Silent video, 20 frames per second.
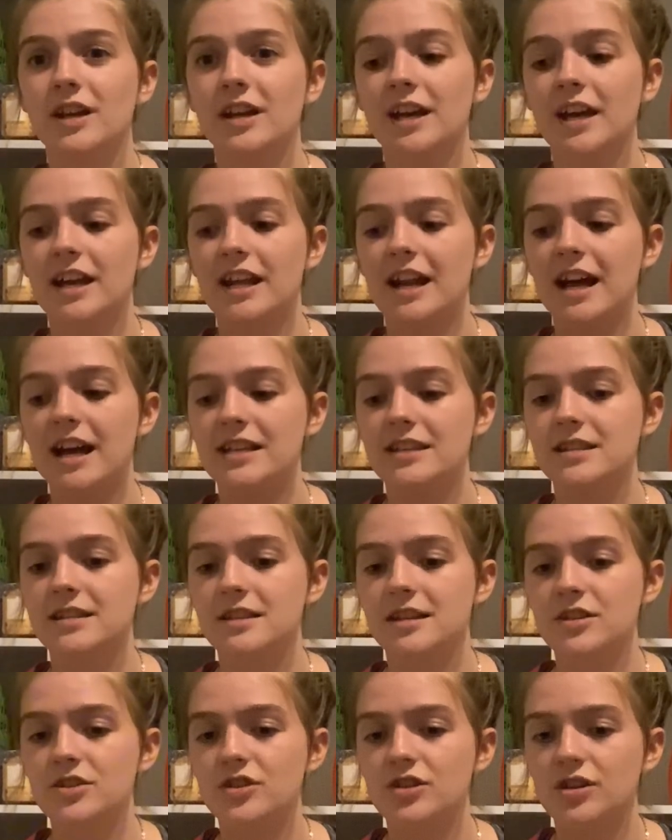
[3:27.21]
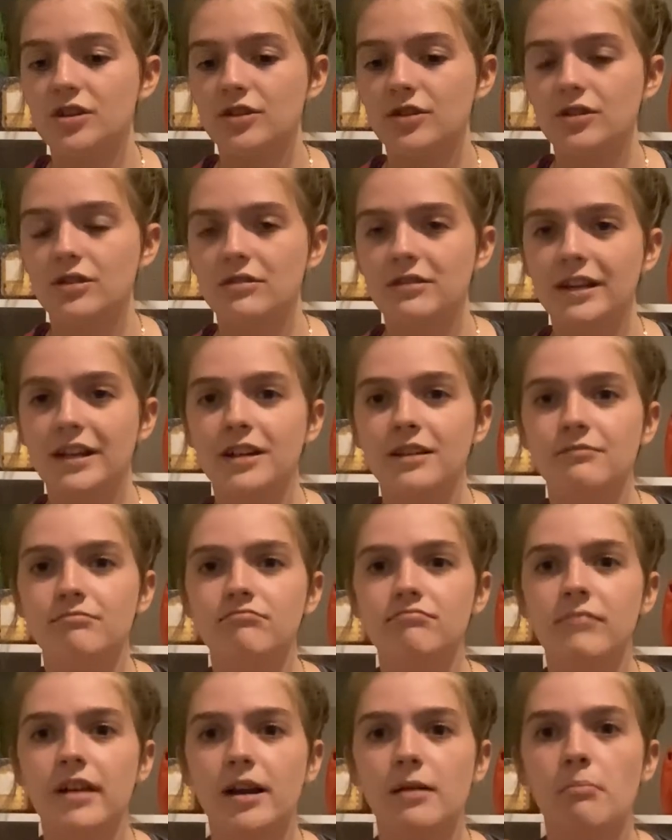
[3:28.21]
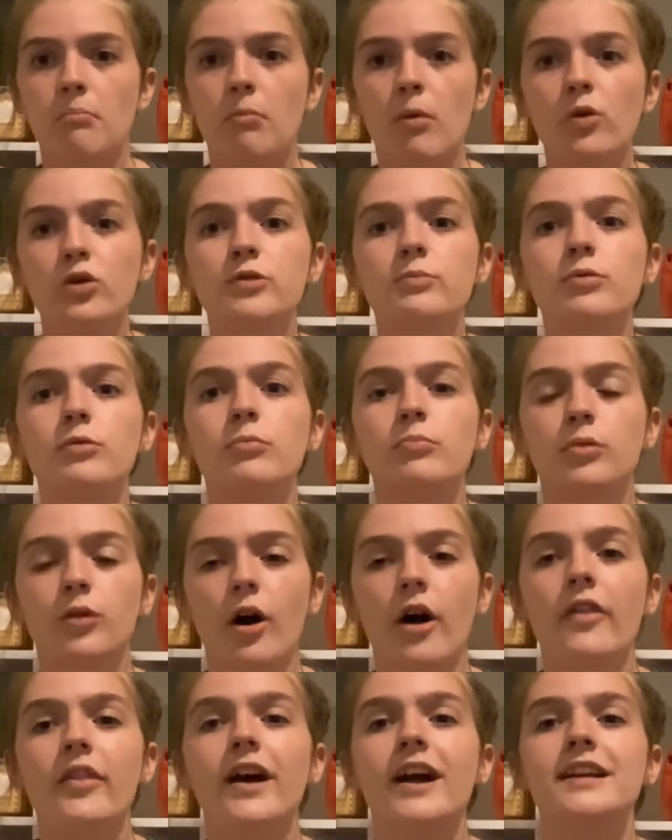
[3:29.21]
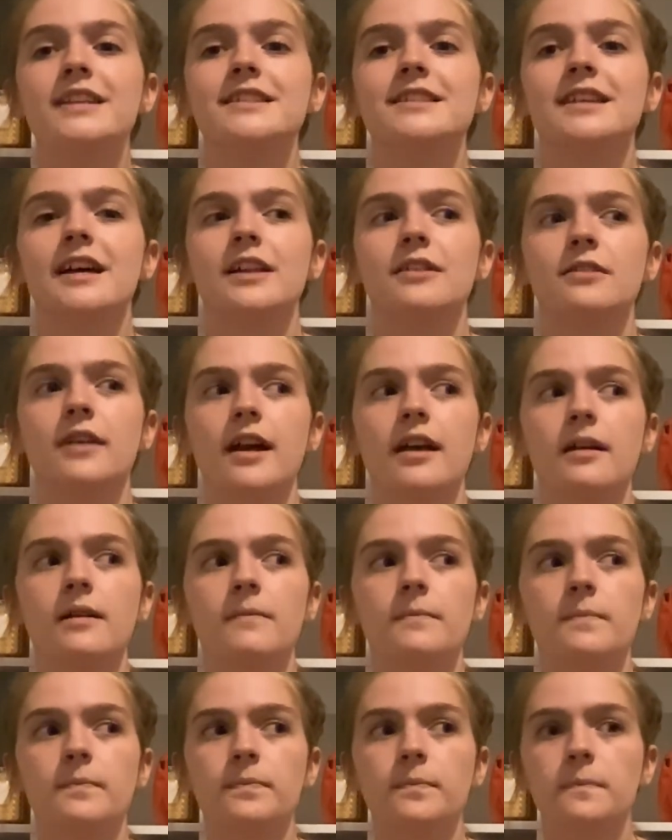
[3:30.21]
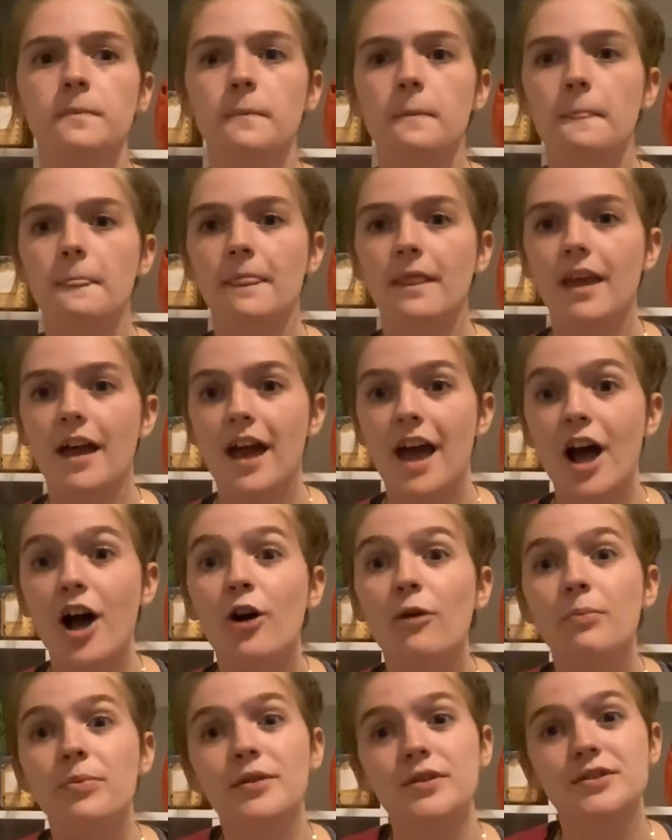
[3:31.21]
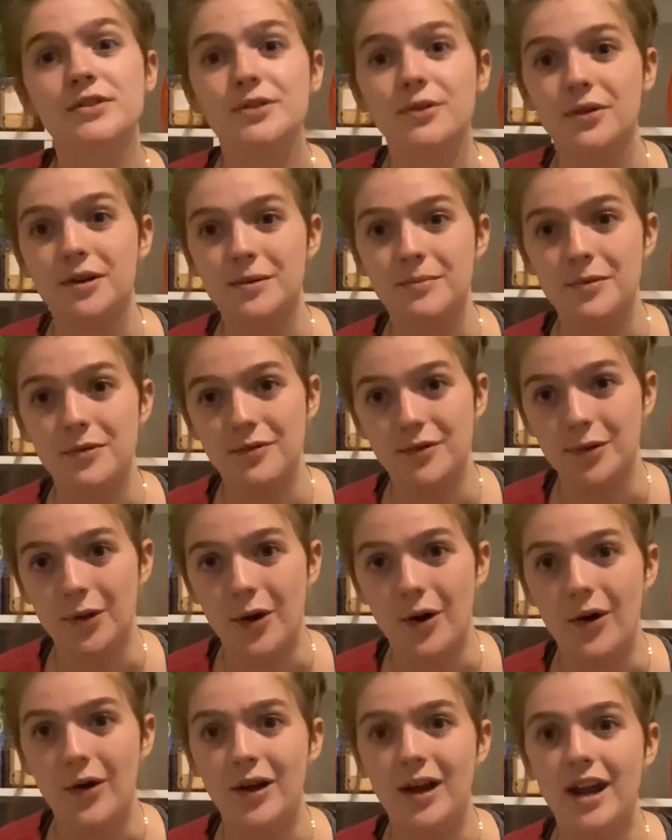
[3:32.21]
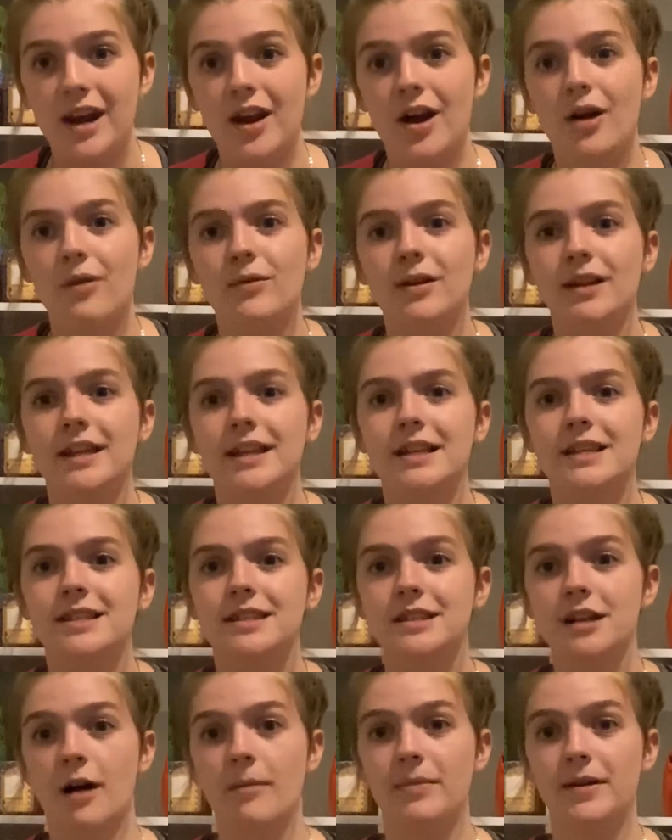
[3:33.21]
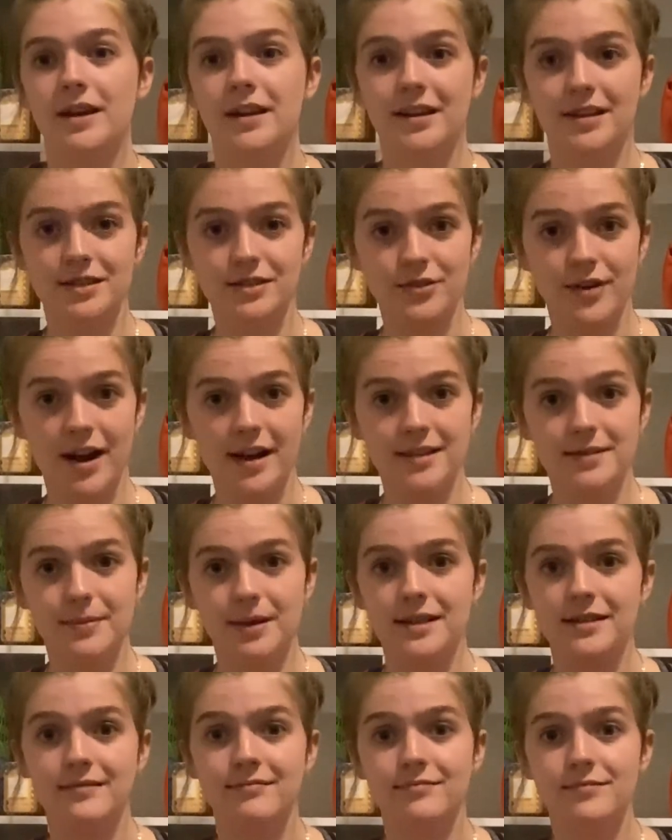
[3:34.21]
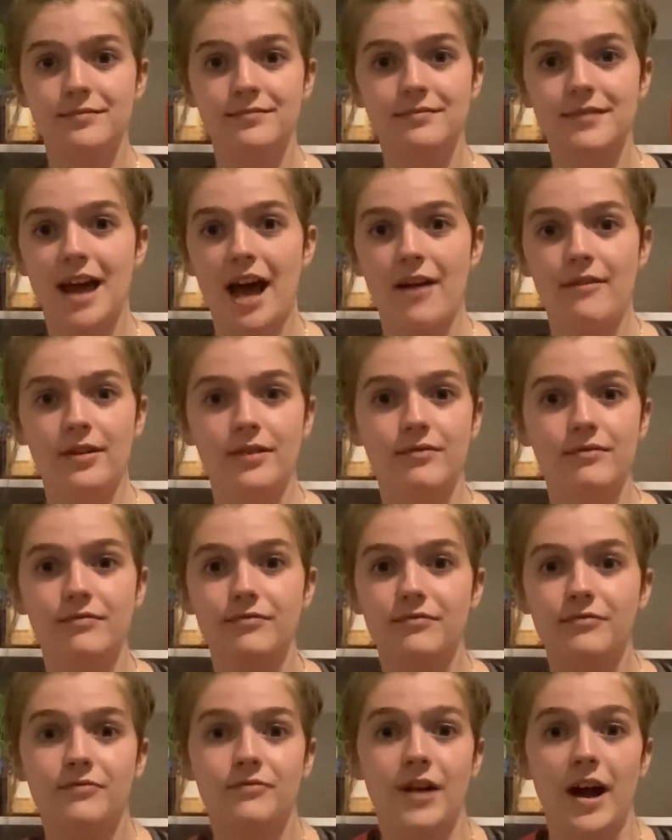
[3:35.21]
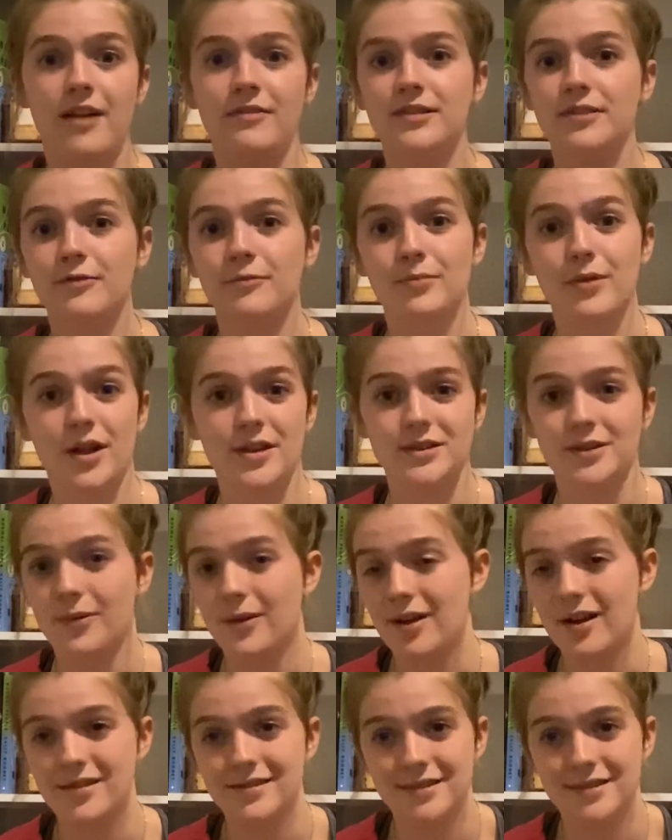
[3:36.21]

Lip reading: It has such like multiple plot lines that like help the story move along and not really stop it in its tracks by having 5 different plots going on.